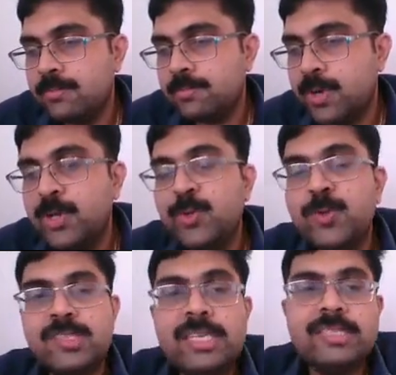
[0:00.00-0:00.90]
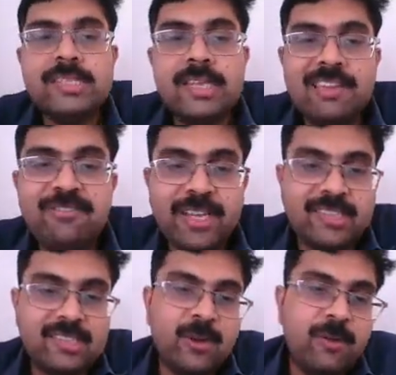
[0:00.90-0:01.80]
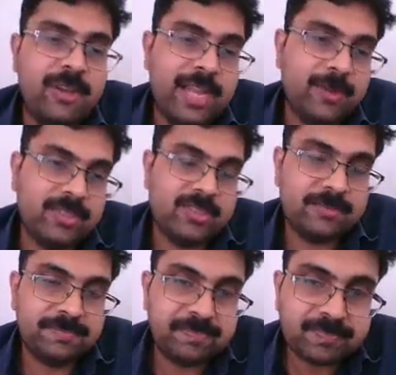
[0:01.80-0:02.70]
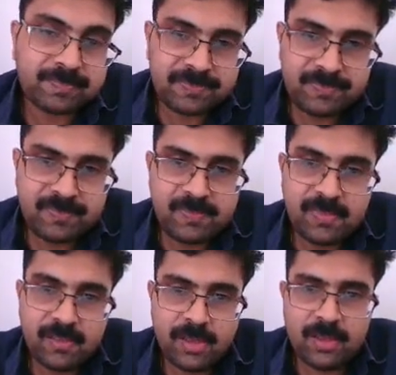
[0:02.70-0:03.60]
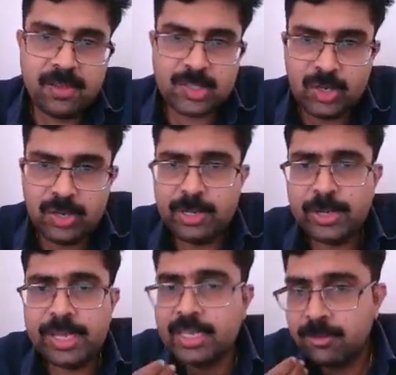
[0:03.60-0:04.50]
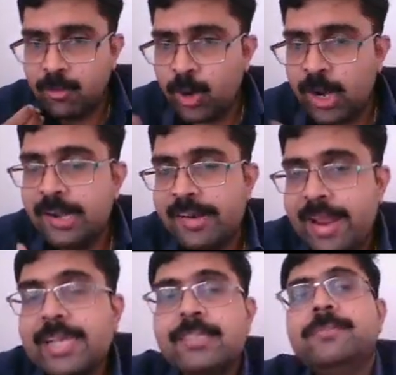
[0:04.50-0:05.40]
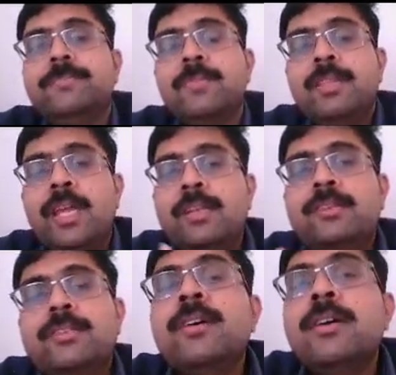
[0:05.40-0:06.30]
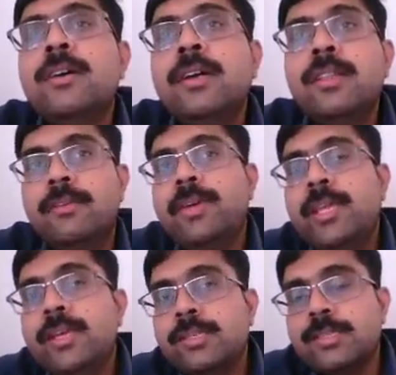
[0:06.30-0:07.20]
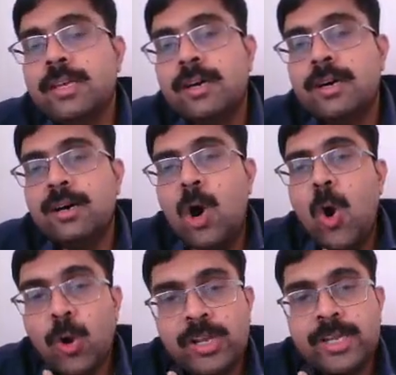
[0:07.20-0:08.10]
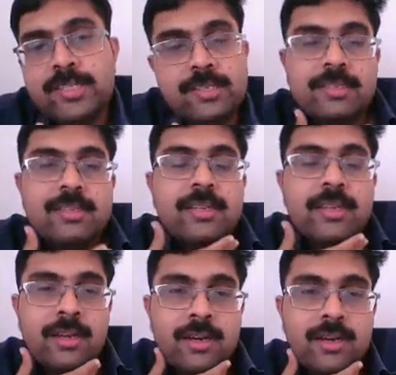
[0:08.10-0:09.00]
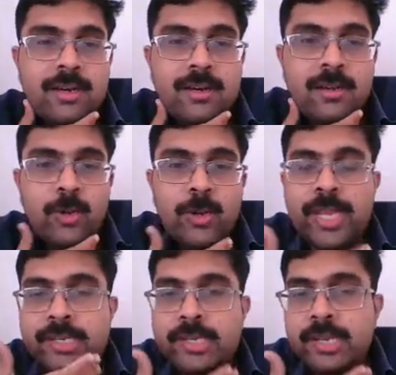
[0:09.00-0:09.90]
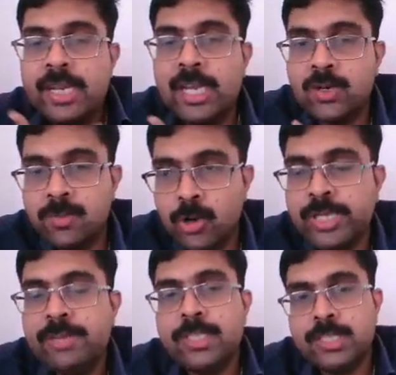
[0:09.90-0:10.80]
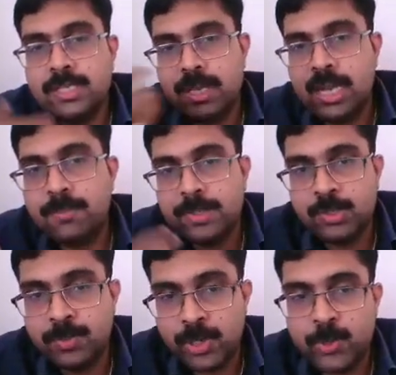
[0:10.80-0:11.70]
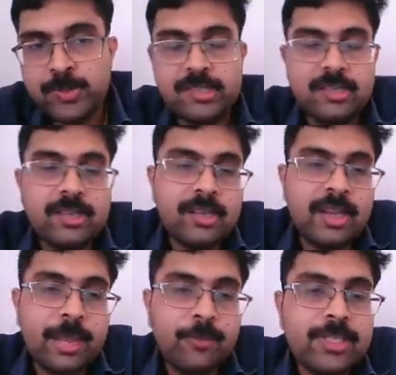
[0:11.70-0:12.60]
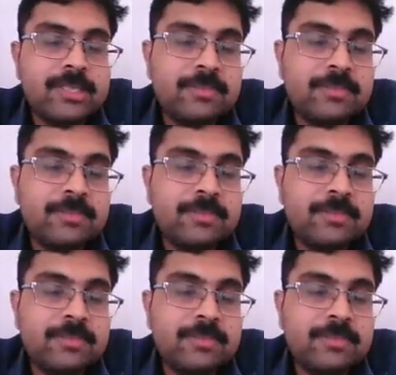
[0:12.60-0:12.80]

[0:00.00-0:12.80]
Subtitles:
produce these effects of language? So we'll be looking at the vocal tract, that is the various organs located in our body which help us to produce language.